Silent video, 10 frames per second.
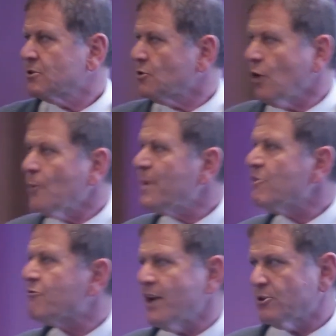So don't be
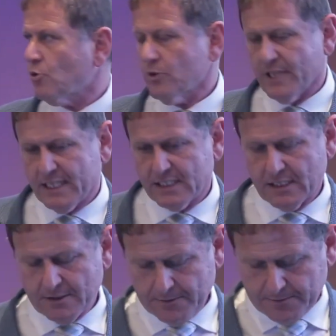afraid to condense
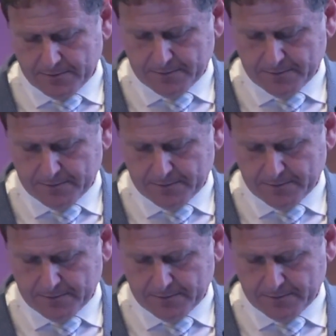it.